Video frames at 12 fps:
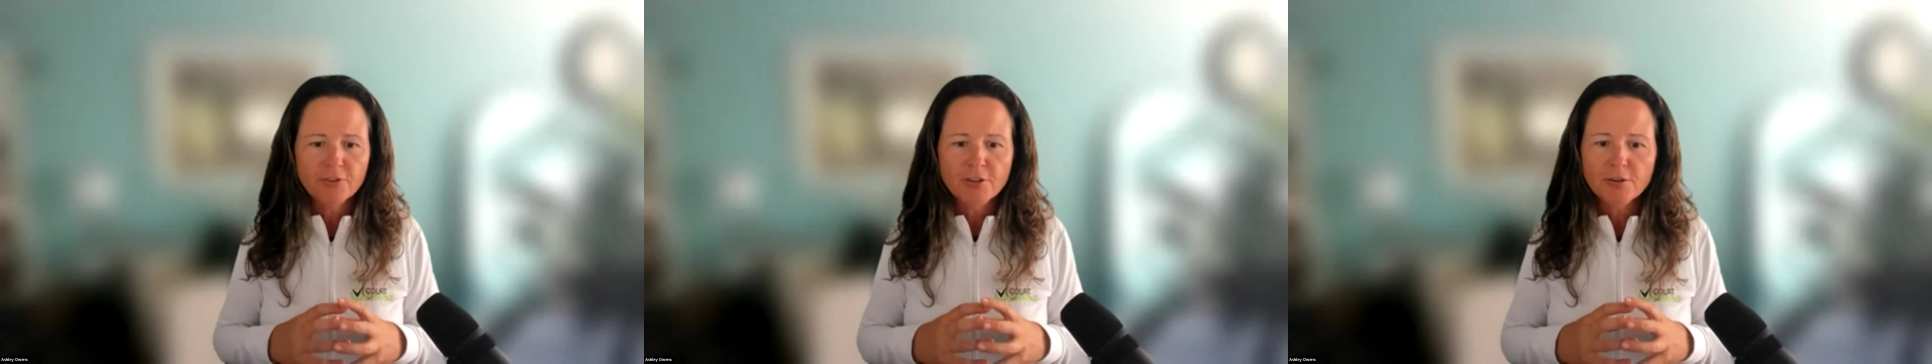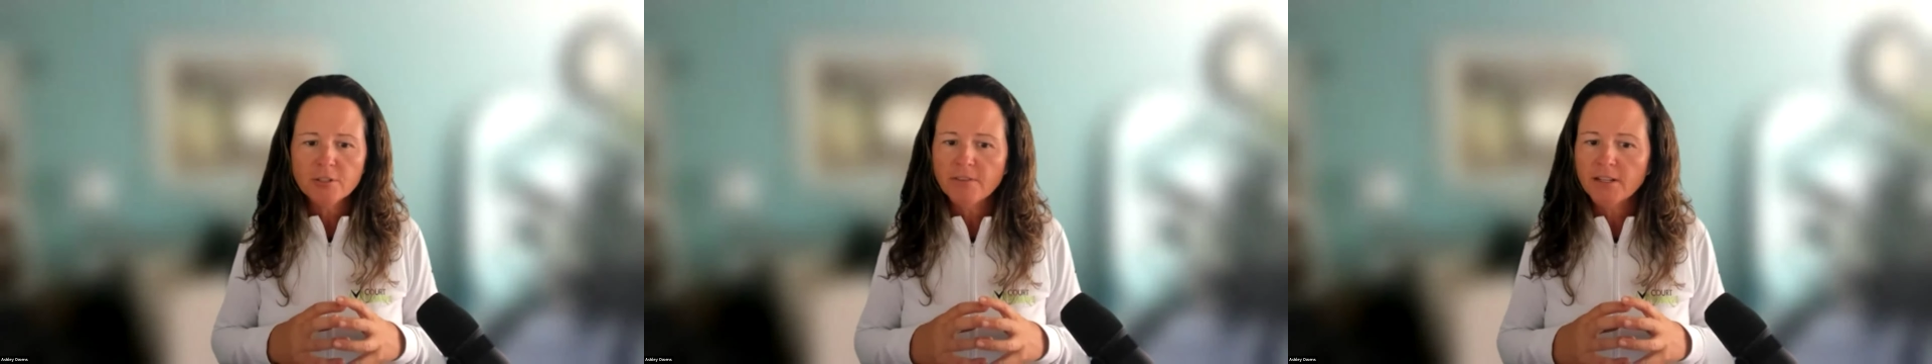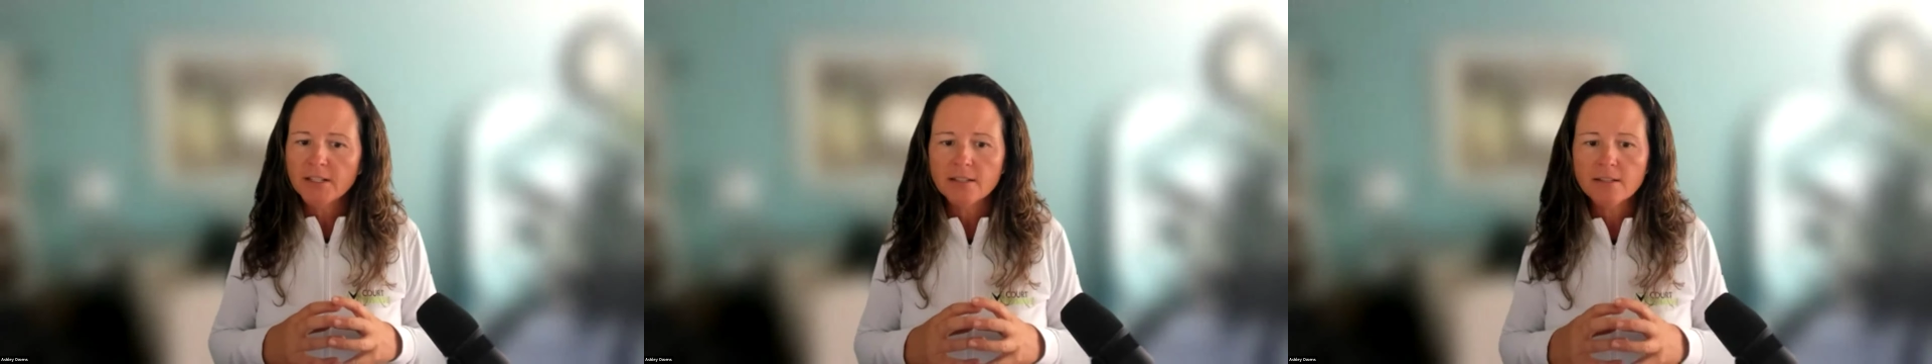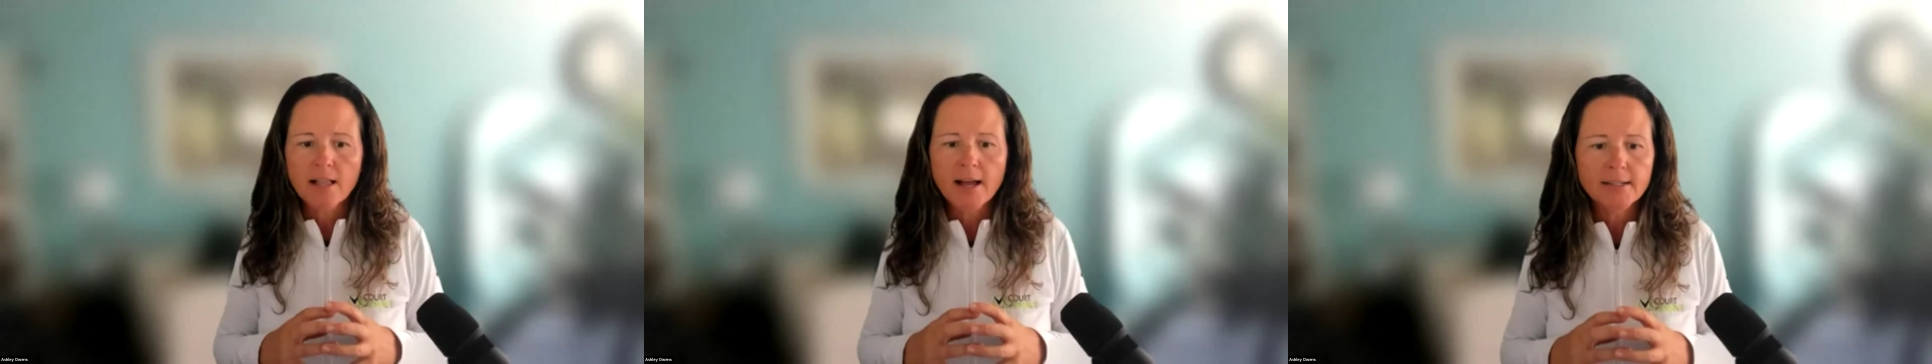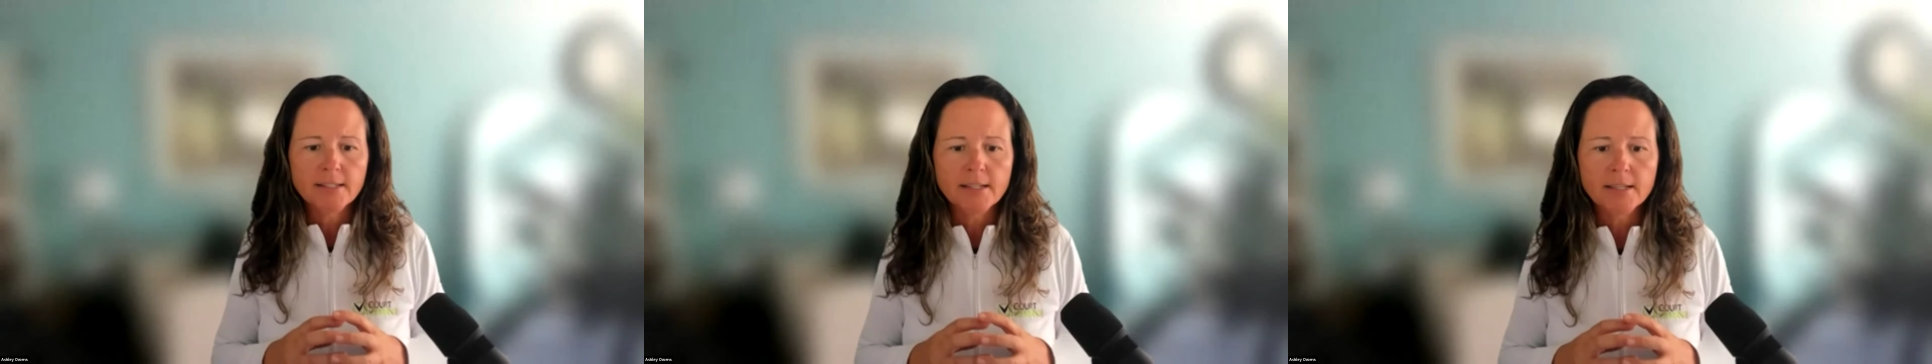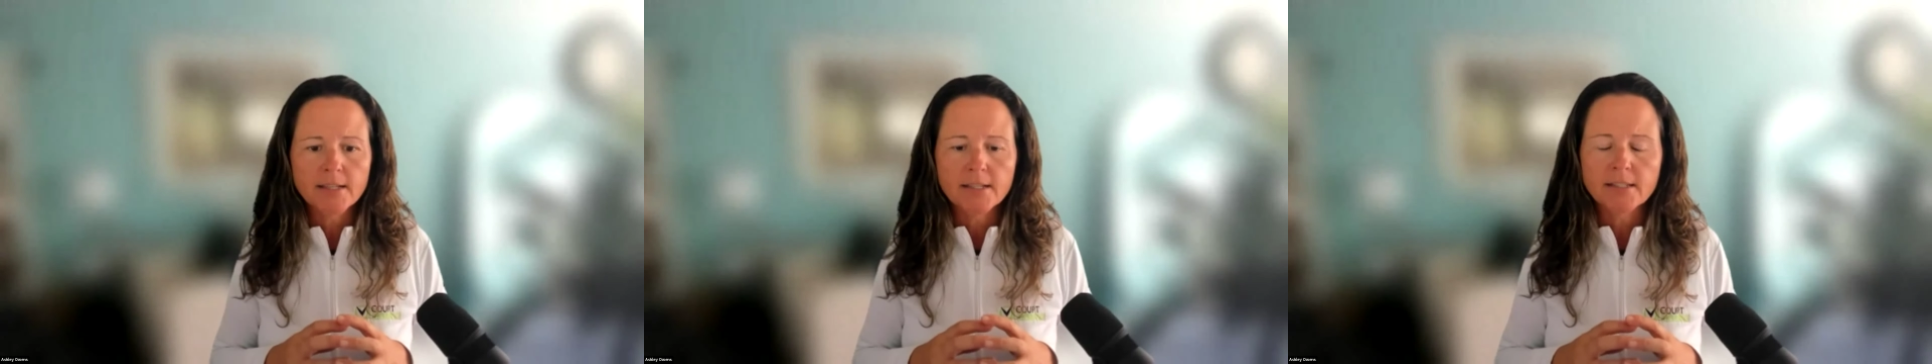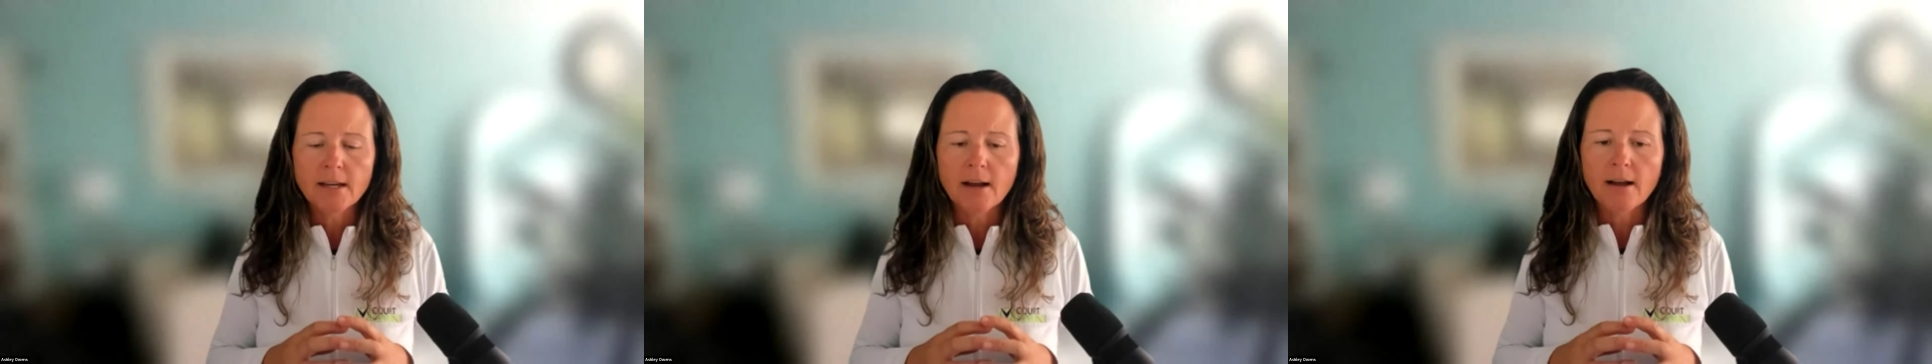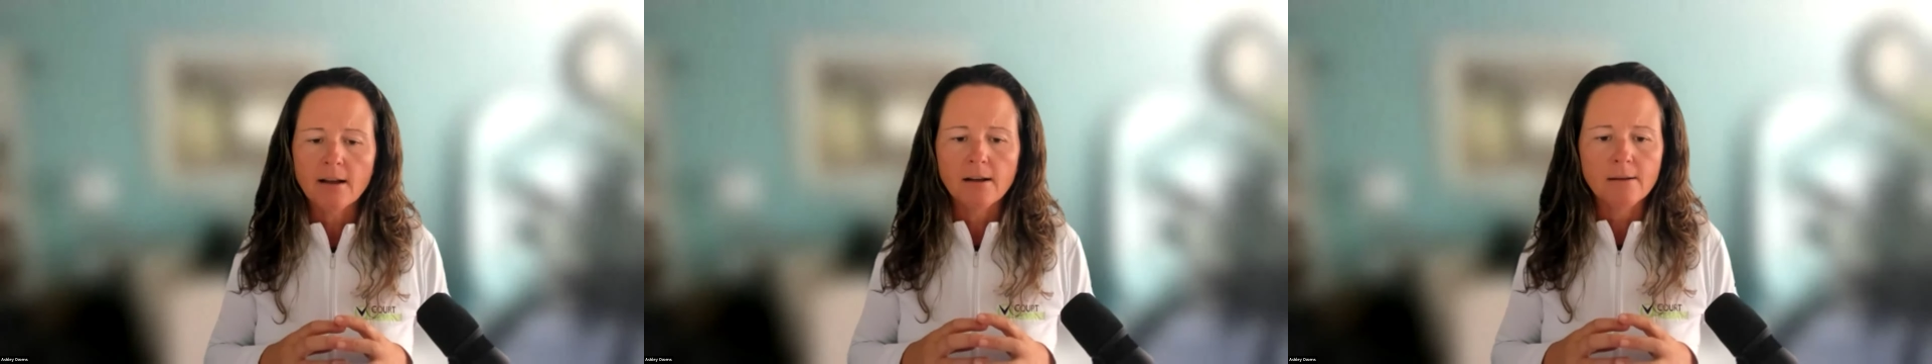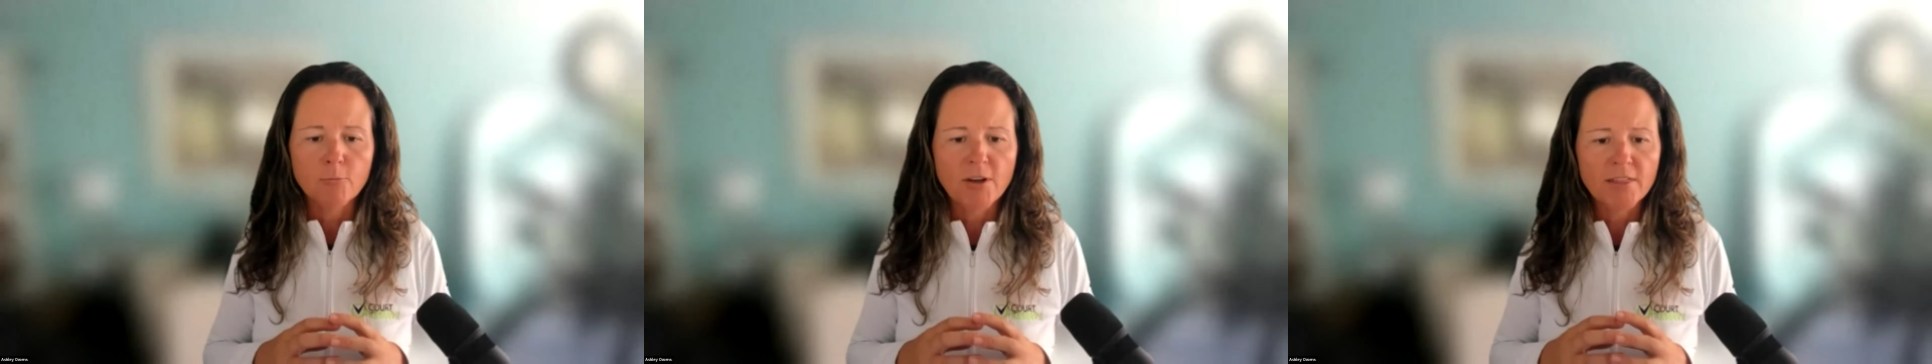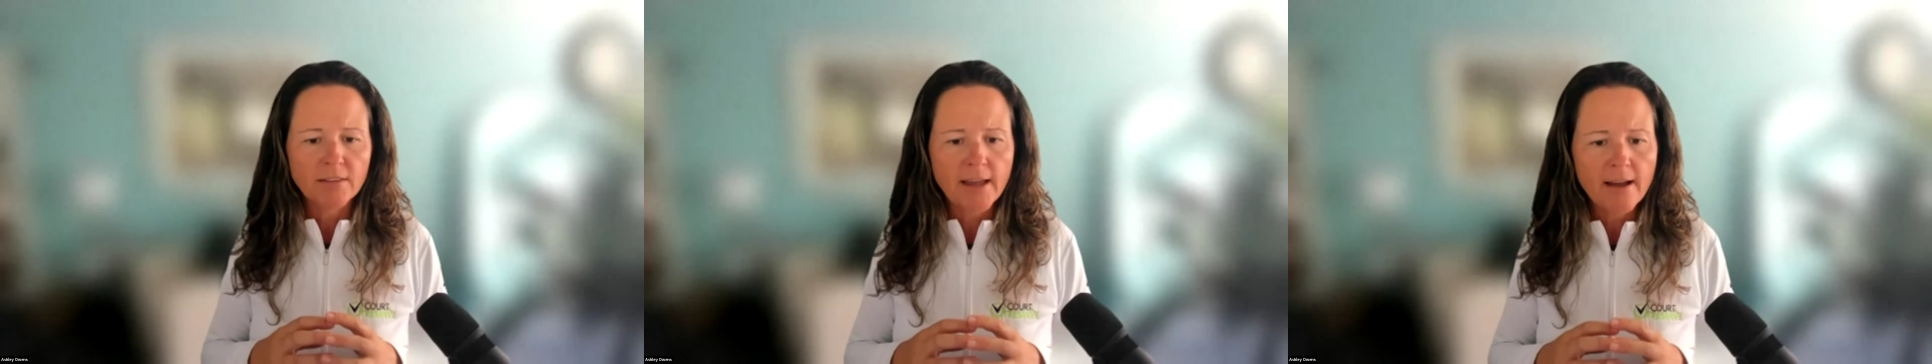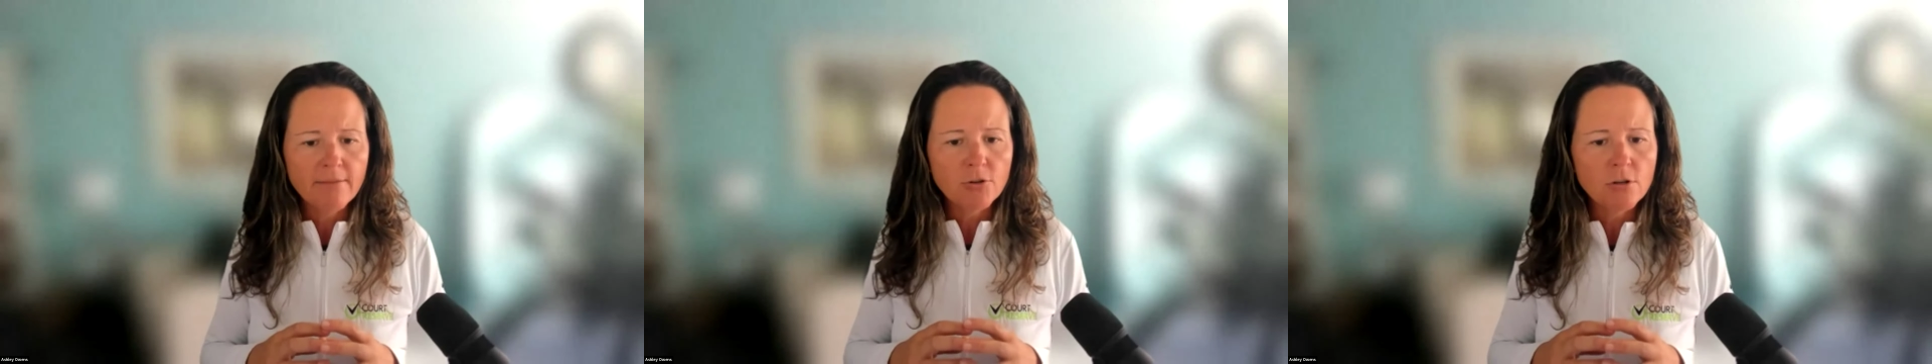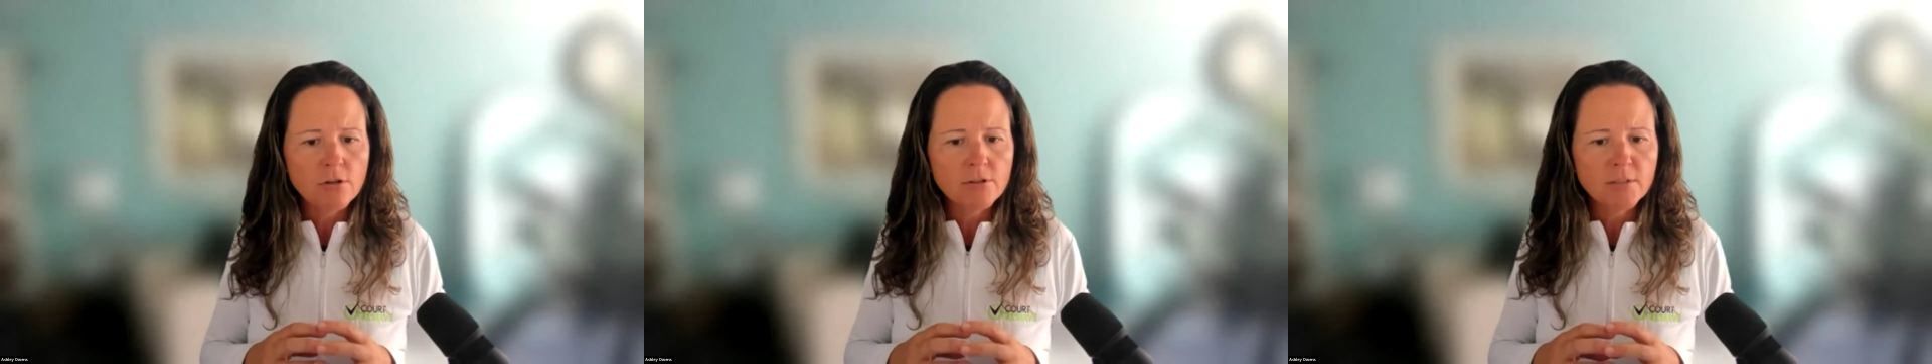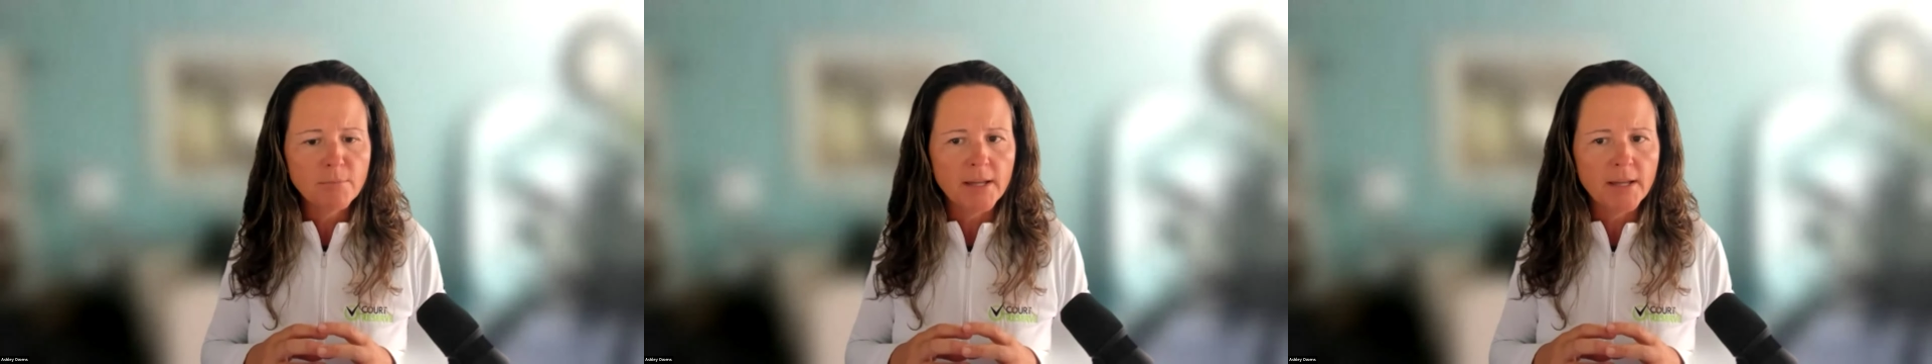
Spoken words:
for those fitness classes with levels.